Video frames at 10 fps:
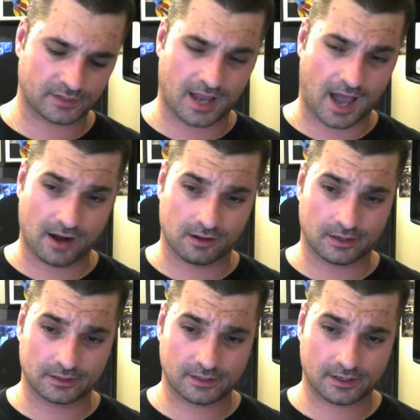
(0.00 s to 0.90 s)
I don't
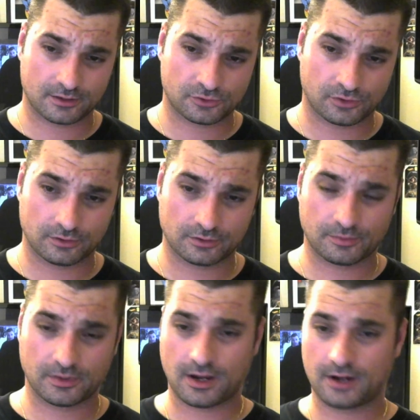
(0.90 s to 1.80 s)
like that controller, to
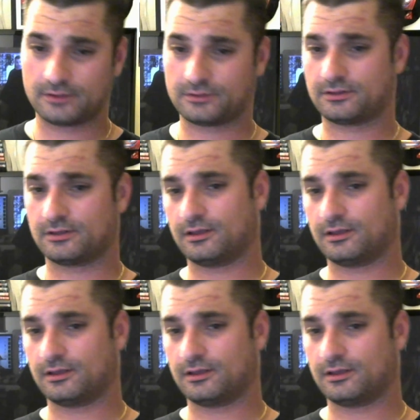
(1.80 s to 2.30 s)
be honest.